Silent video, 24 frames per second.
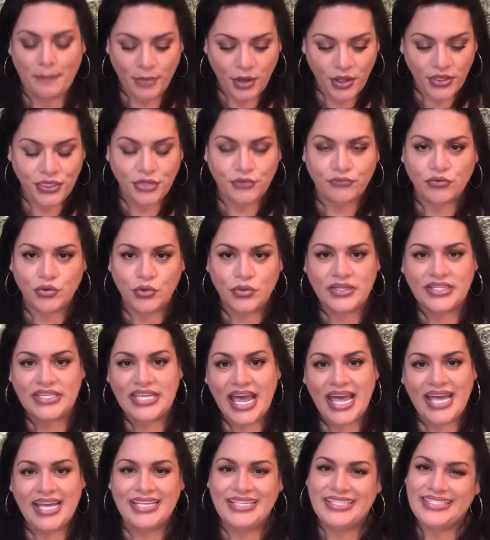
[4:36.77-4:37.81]
put the rules
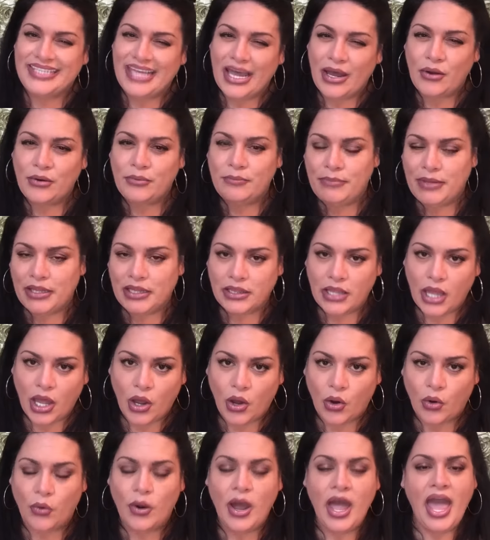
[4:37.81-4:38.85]
down
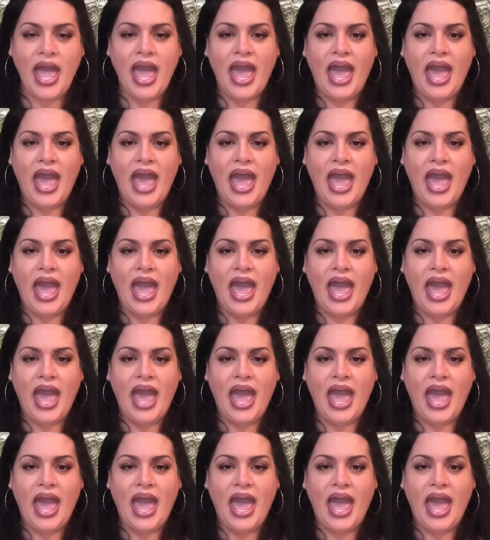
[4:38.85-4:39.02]
below.